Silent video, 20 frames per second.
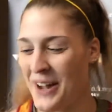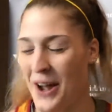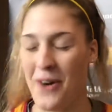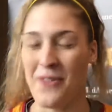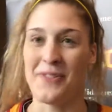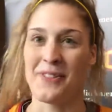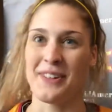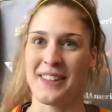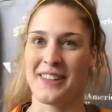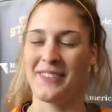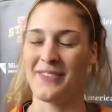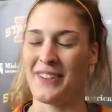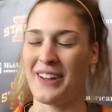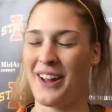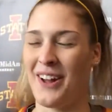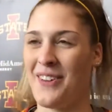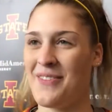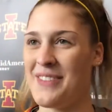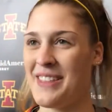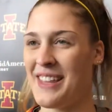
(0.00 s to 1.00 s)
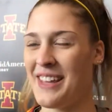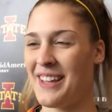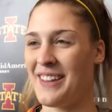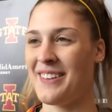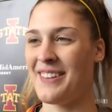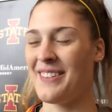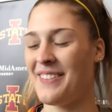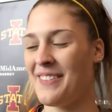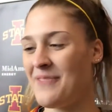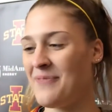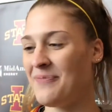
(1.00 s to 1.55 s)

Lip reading: hopefully, well, I'll be then.